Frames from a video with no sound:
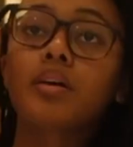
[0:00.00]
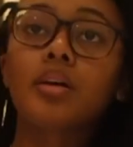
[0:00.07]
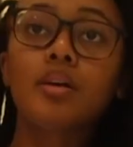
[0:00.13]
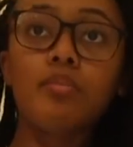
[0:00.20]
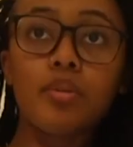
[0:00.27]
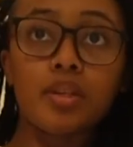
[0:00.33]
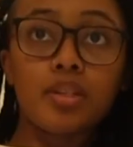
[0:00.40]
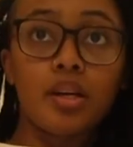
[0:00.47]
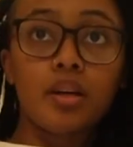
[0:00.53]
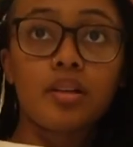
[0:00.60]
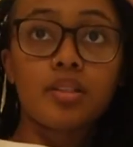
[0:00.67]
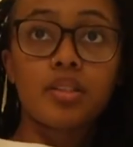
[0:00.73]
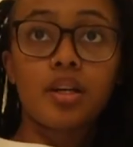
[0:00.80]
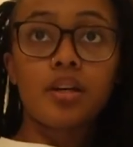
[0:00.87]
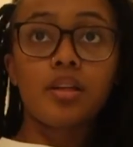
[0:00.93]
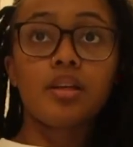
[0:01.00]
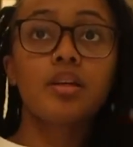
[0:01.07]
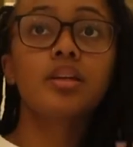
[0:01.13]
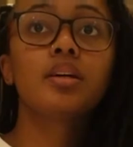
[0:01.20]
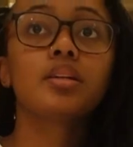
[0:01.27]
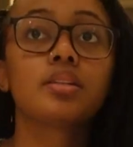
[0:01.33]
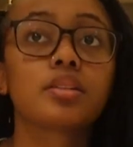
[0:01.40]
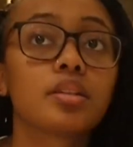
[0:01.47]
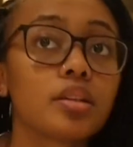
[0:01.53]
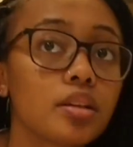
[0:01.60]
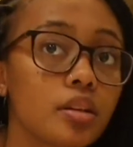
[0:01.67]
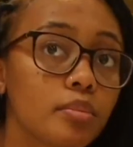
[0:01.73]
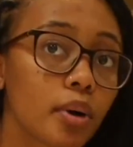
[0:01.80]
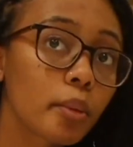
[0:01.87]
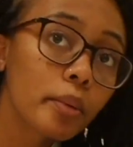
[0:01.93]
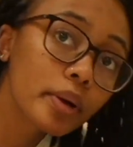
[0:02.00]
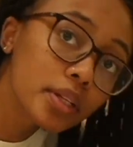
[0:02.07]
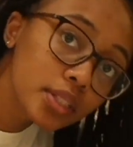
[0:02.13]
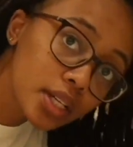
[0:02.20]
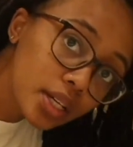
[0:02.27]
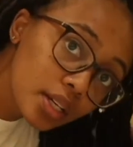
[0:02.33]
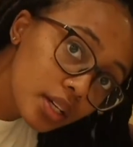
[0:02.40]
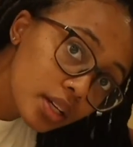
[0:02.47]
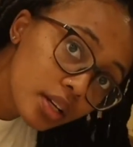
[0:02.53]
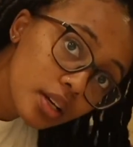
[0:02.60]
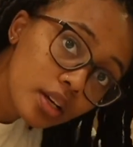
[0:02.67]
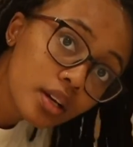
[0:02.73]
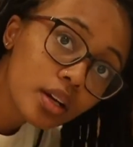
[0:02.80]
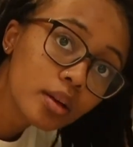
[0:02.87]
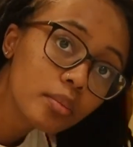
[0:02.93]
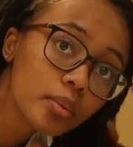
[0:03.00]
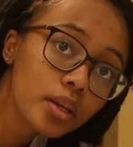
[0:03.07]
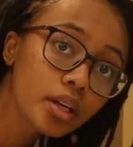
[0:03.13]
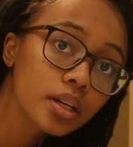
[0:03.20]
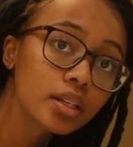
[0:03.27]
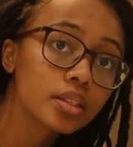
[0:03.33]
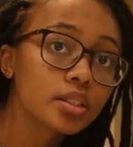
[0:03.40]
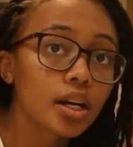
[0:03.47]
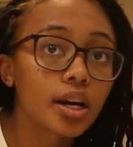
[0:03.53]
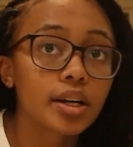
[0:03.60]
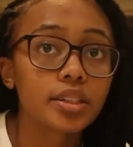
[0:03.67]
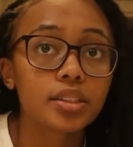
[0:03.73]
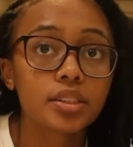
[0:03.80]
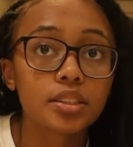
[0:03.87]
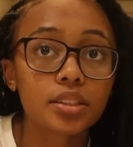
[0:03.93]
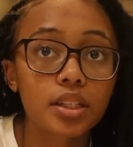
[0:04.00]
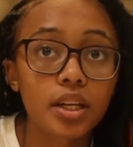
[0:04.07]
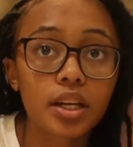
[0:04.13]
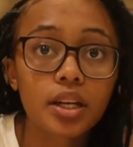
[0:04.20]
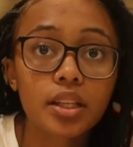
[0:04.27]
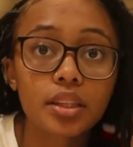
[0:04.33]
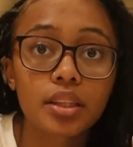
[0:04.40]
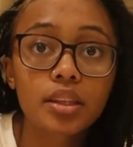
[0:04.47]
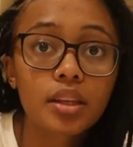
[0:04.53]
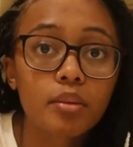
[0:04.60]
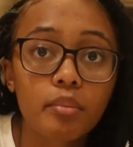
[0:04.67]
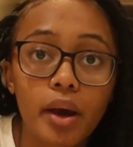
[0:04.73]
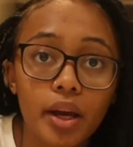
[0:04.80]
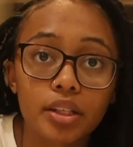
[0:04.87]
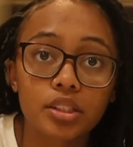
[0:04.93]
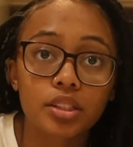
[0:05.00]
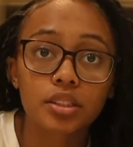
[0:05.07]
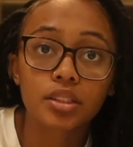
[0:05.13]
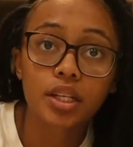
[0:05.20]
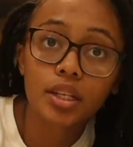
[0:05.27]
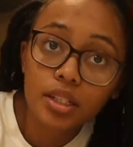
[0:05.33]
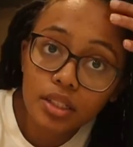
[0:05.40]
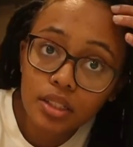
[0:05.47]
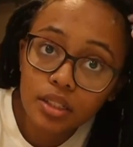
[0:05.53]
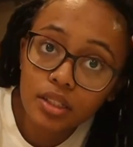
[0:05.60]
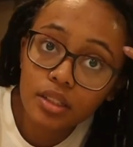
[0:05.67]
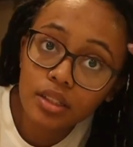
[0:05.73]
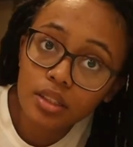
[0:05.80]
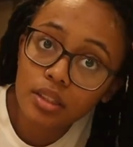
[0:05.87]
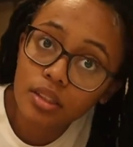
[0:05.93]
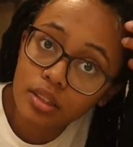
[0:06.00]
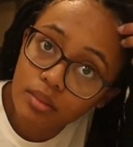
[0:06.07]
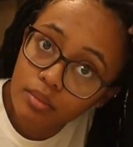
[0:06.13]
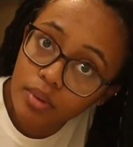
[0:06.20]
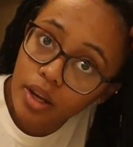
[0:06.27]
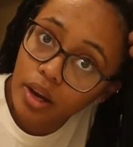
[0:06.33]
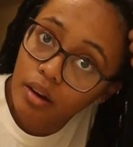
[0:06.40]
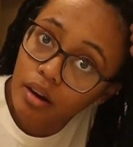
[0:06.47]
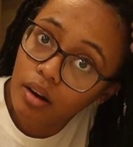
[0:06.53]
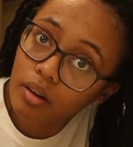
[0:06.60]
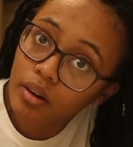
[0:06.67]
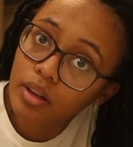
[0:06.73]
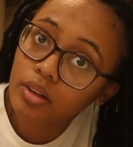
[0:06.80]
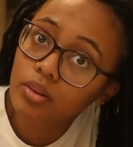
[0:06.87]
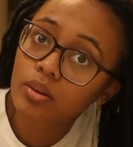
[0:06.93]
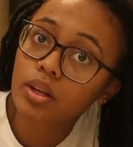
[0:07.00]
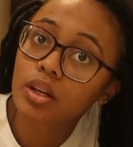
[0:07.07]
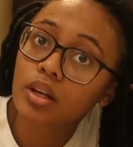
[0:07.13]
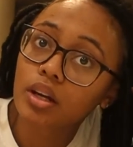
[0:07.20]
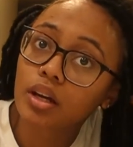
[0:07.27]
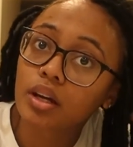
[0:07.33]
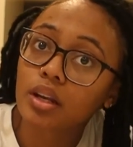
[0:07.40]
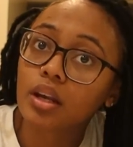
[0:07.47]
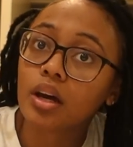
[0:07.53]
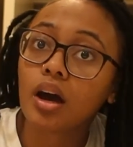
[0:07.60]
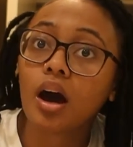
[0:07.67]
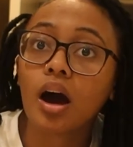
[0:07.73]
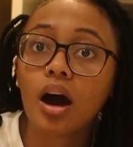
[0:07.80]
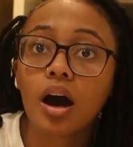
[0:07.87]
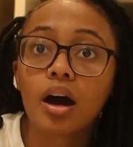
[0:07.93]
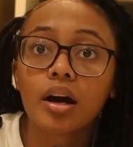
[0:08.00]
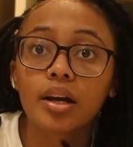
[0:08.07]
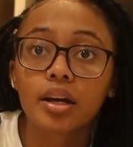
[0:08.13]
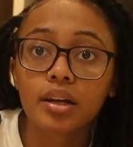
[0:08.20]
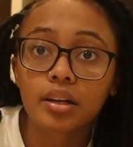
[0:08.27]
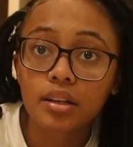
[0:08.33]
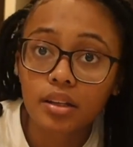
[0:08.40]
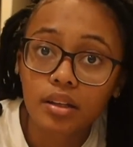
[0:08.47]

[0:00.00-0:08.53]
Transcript: keep this hairstyle in until my birthday because I just can't imagine taking the hair out and doing it again.